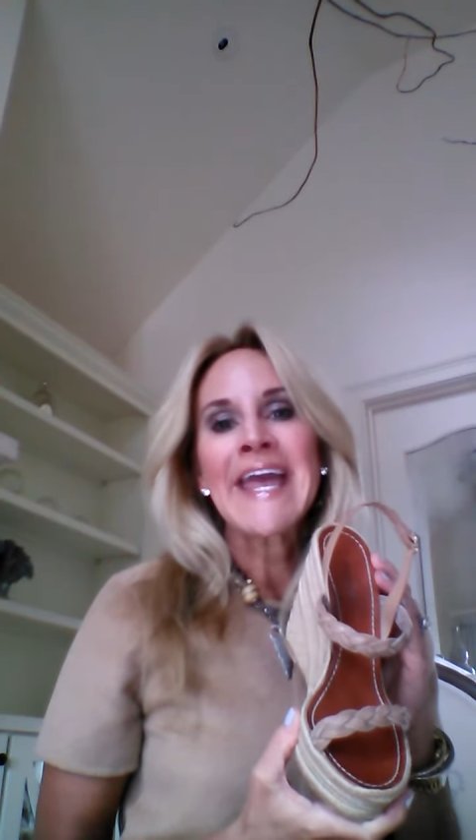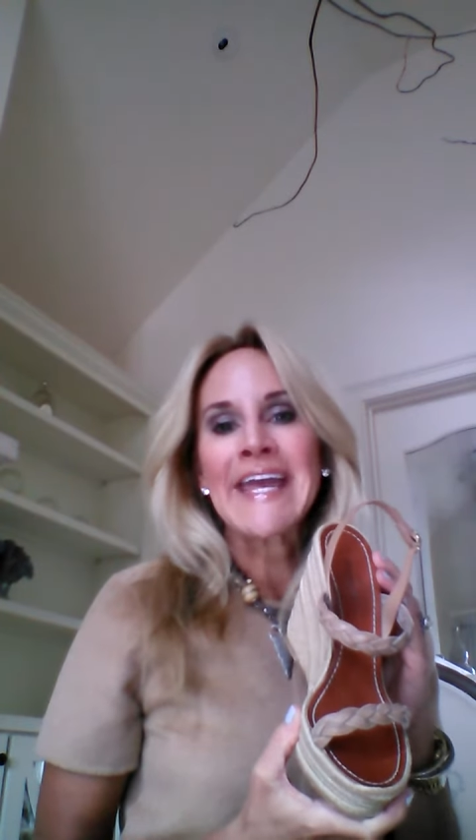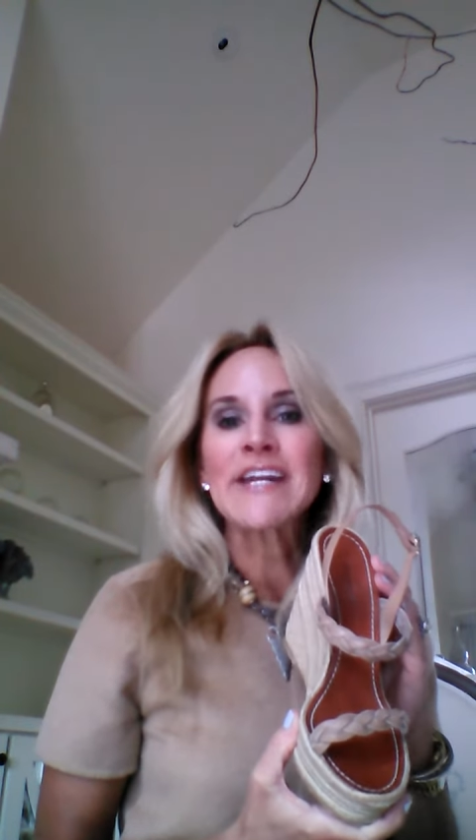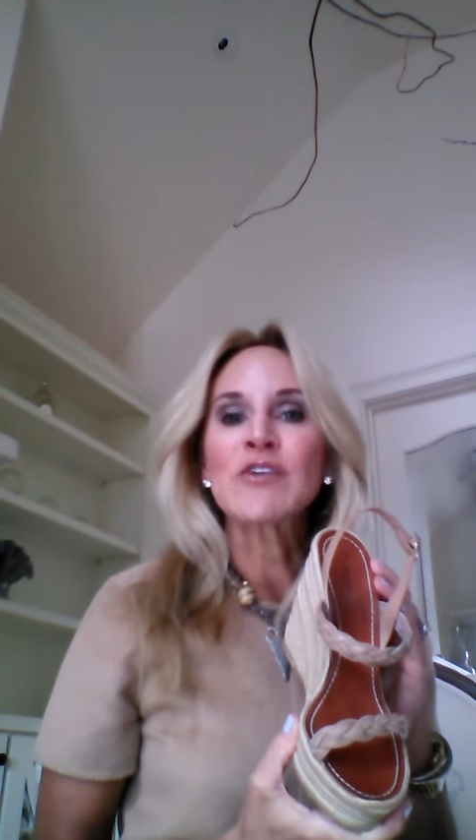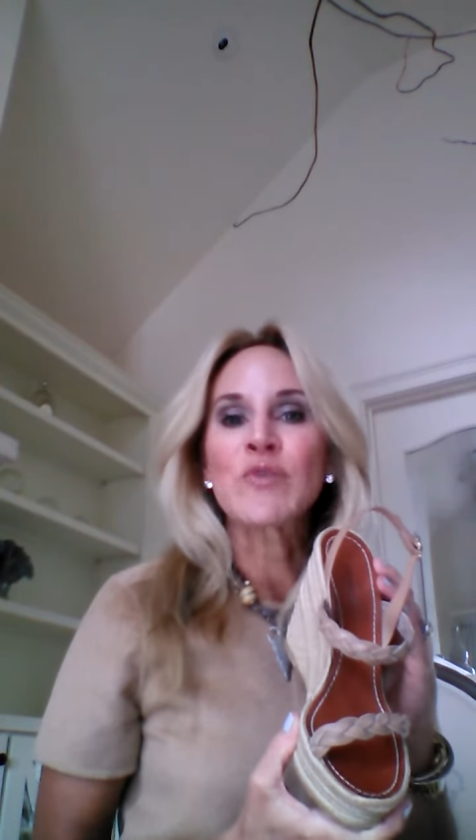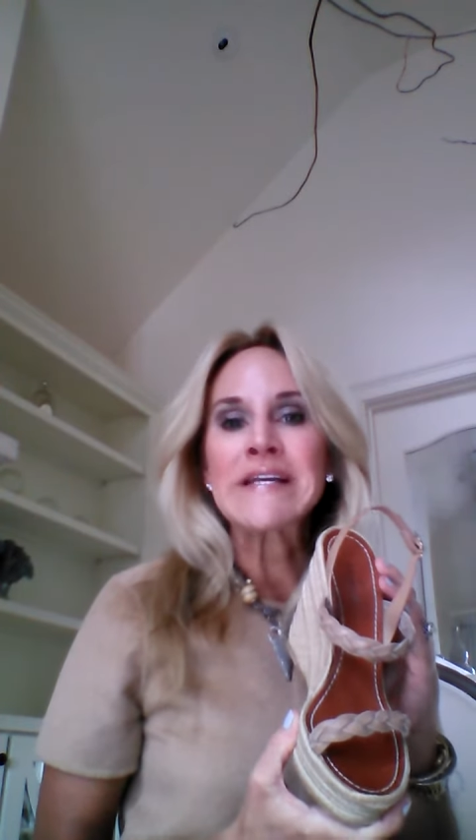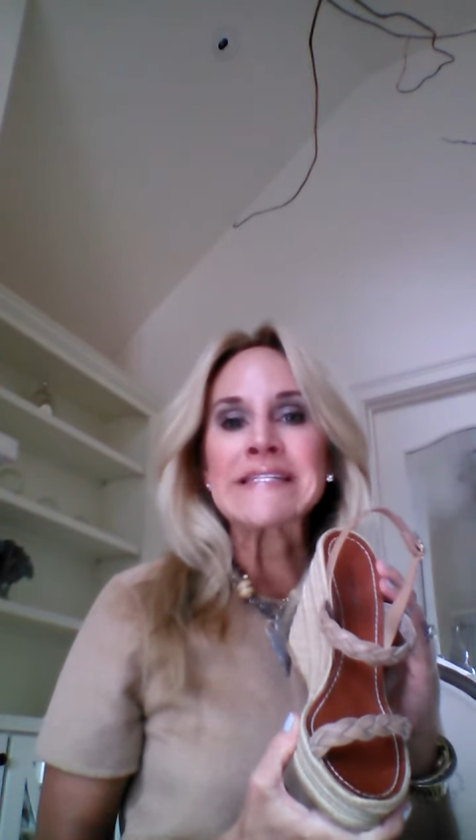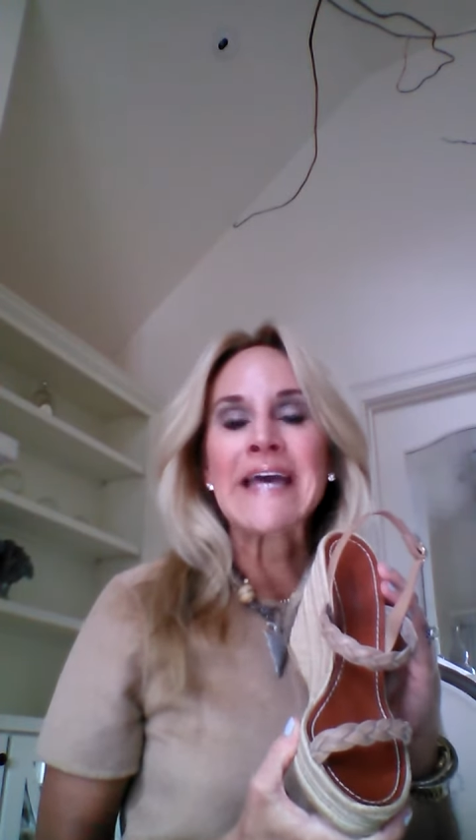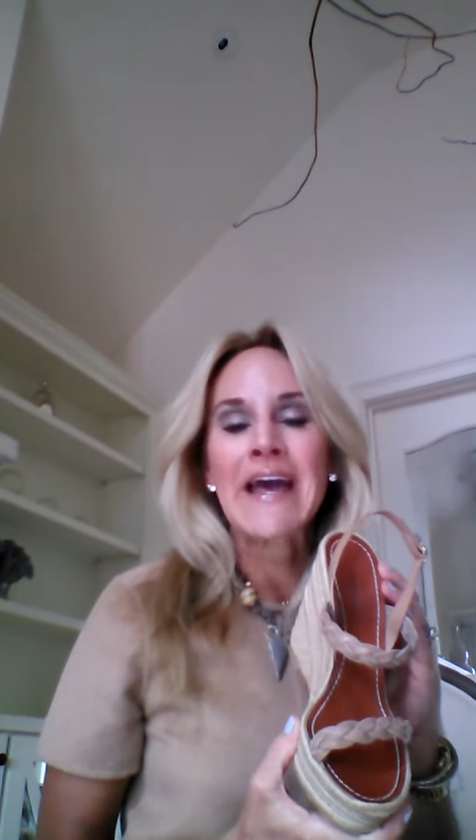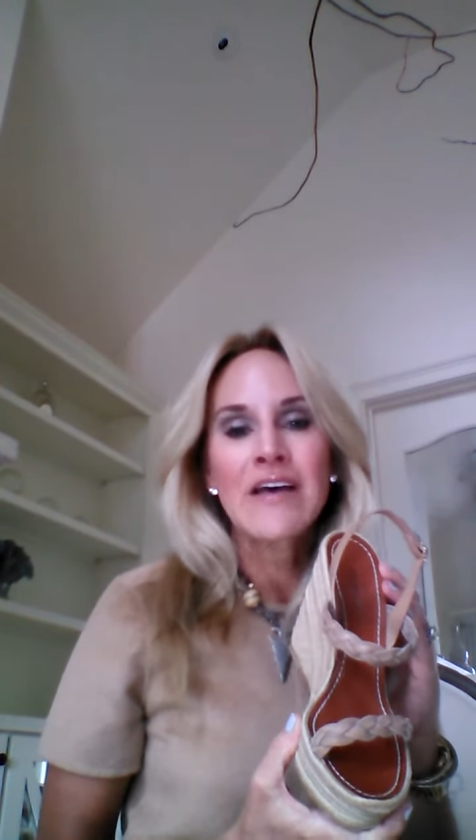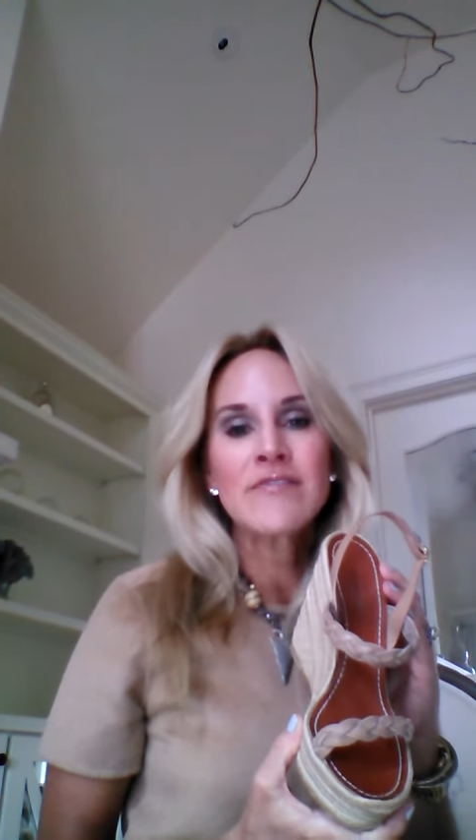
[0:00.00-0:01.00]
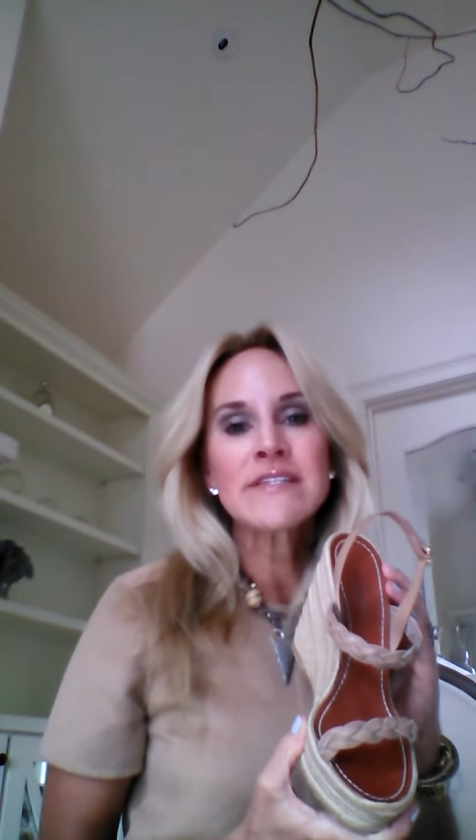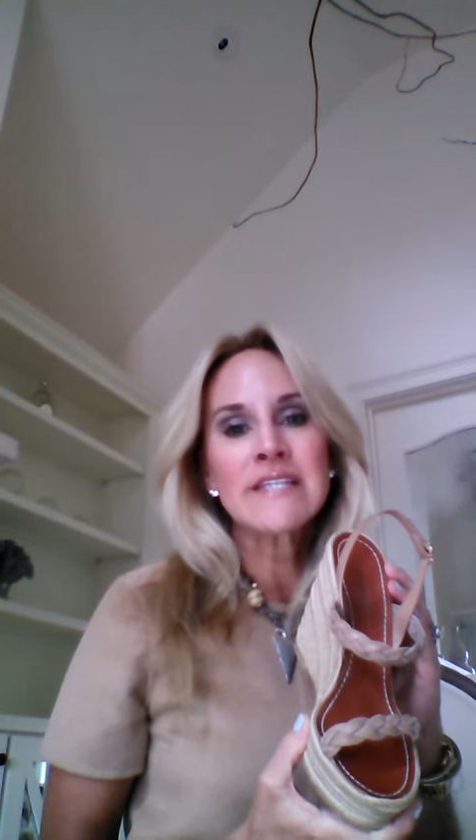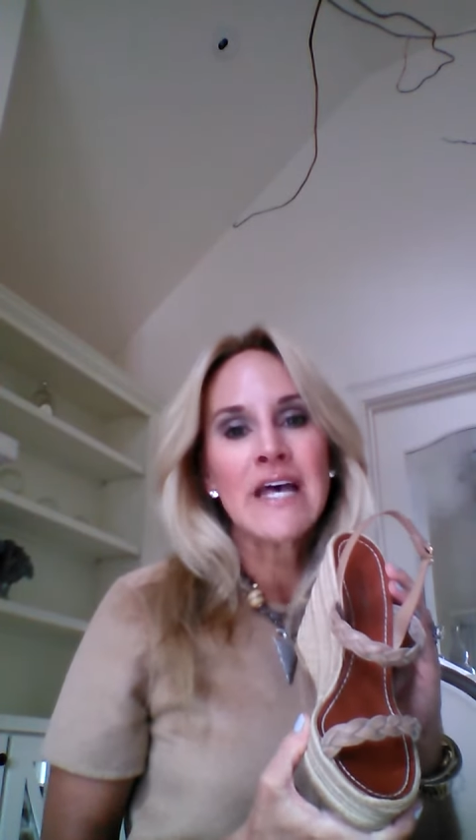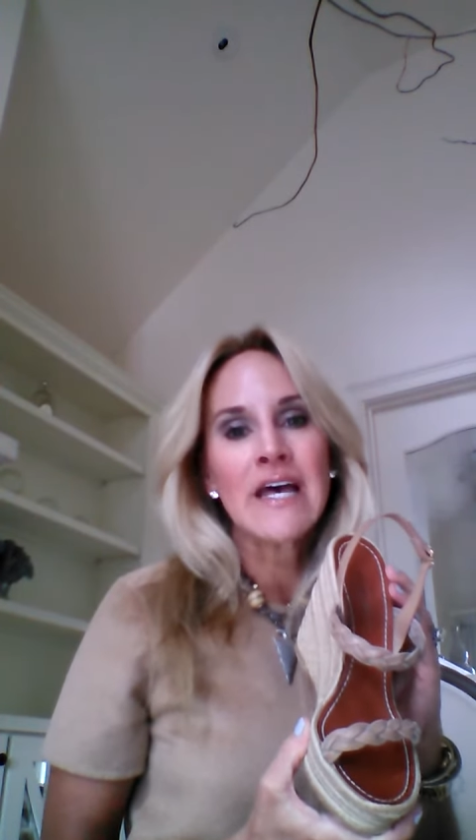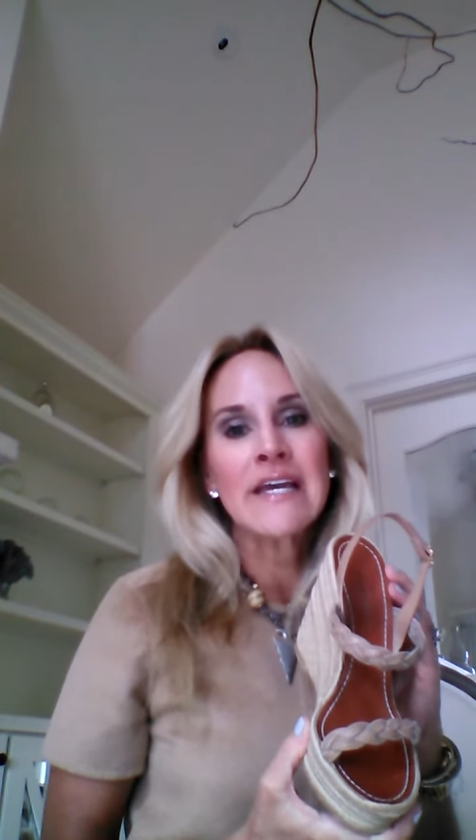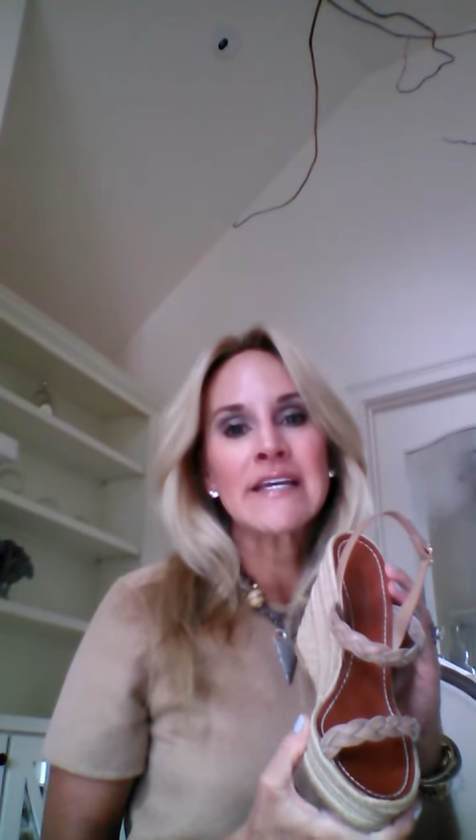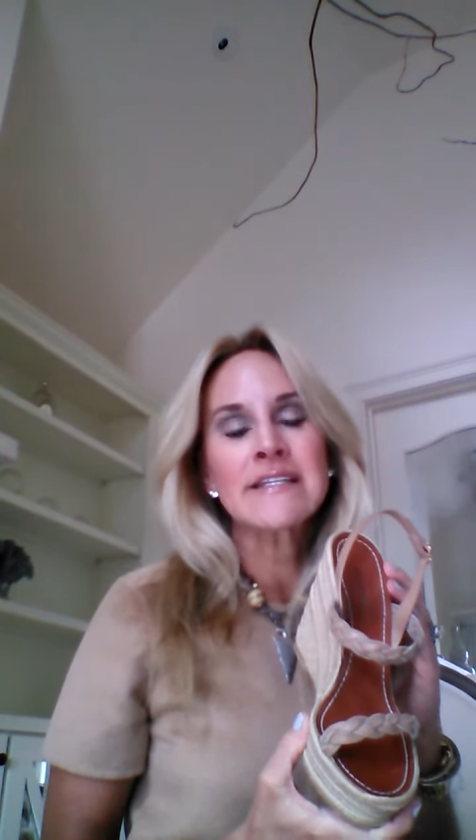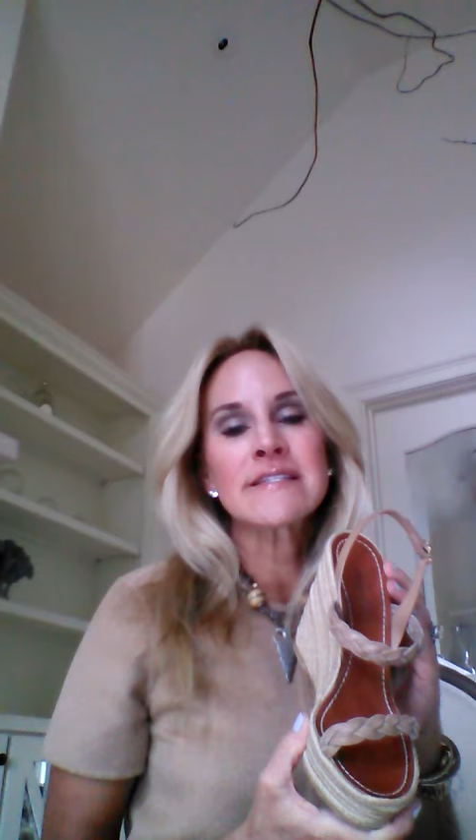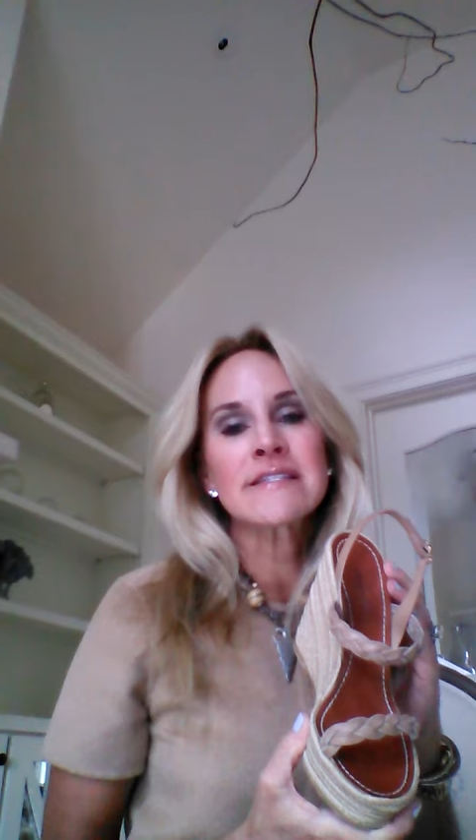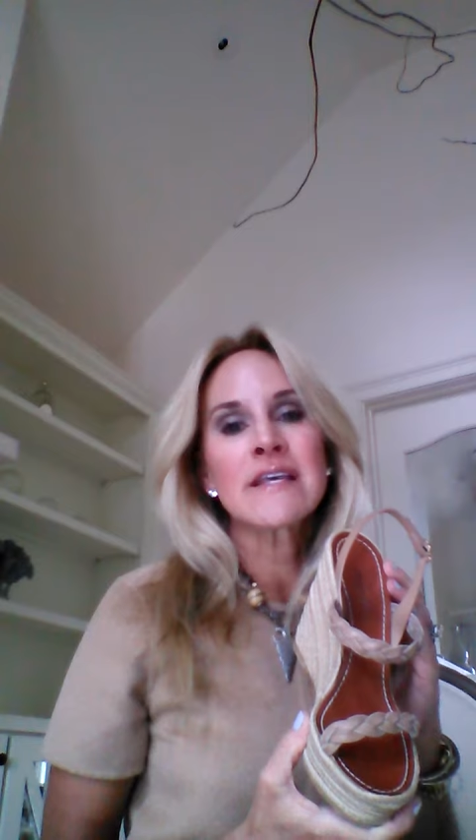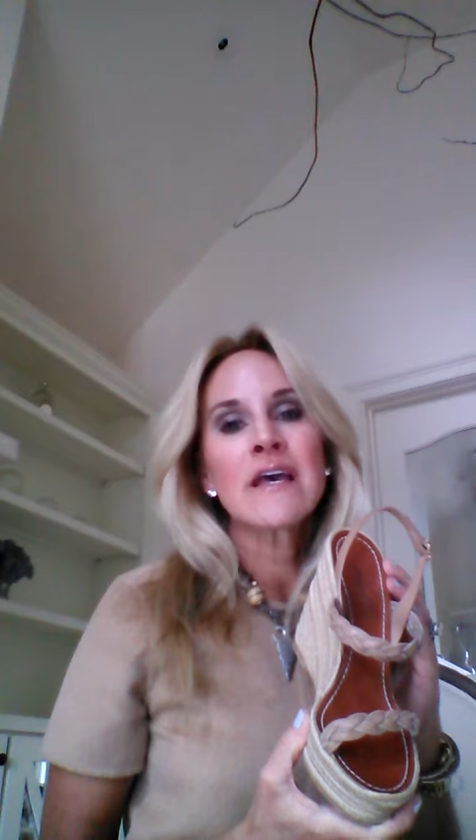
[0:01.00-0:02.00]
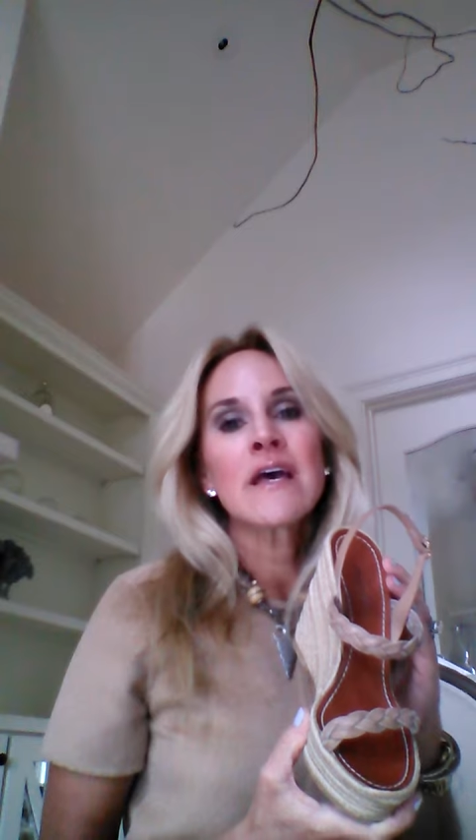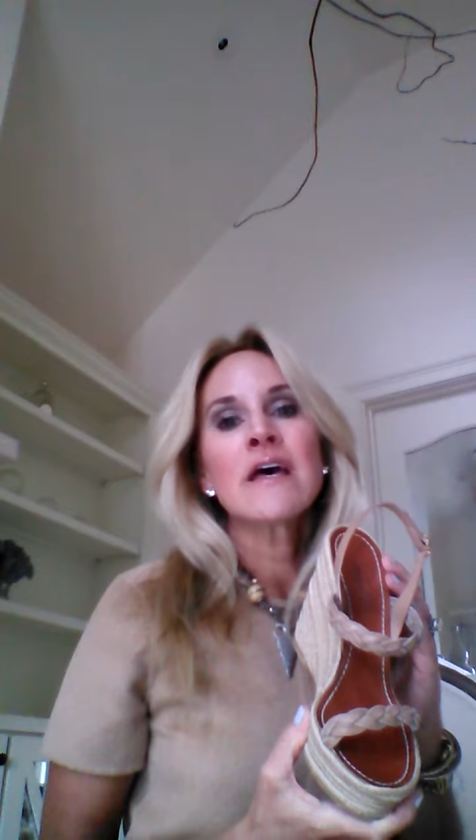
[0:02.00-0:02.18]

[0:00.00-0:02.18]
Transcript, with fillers: and it runs half a size